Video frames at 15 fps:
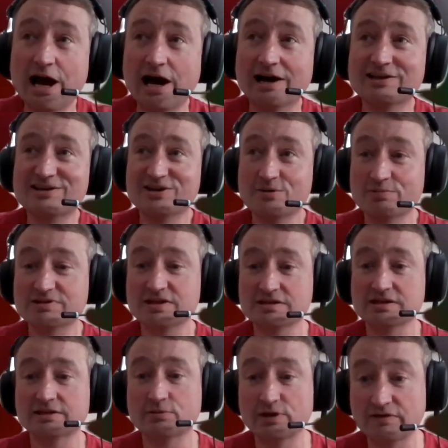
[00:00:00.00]
And Hubert
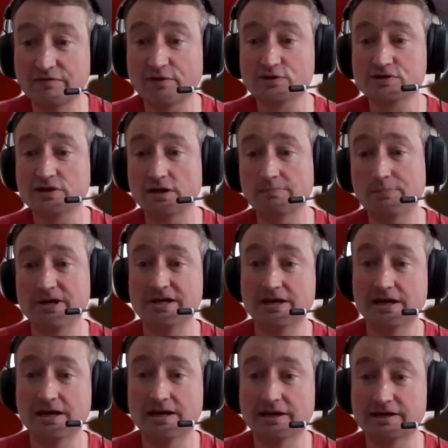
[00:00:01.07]
says, like, when he first got a
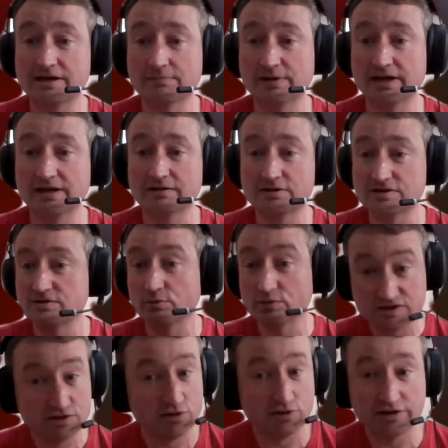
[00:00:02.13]
PA, like, I mean, because there
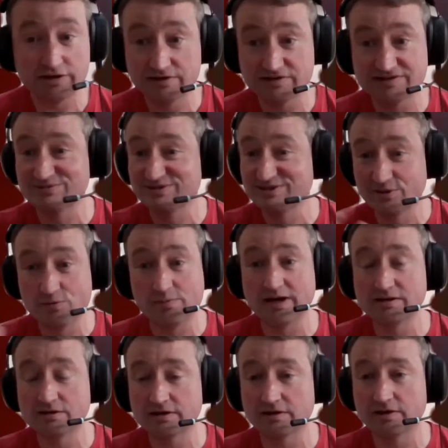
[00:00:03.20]
was none of this, there was no
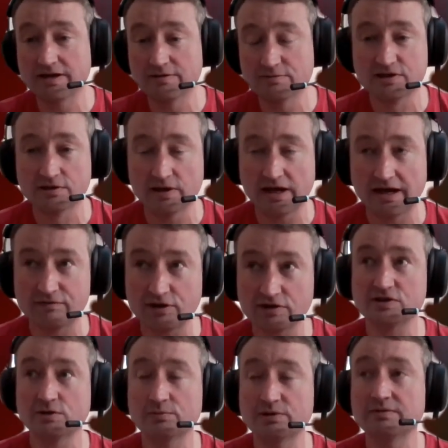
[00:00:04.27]
manual. He was going, I've got
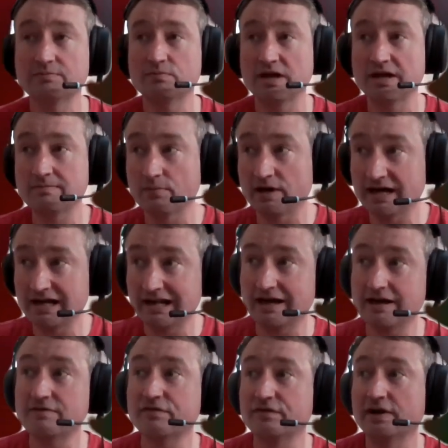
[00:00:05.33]
someone in my
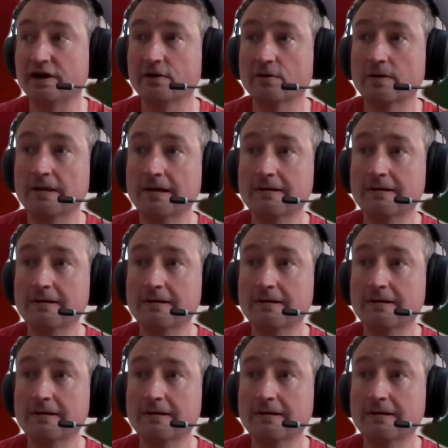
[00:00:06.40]
life now,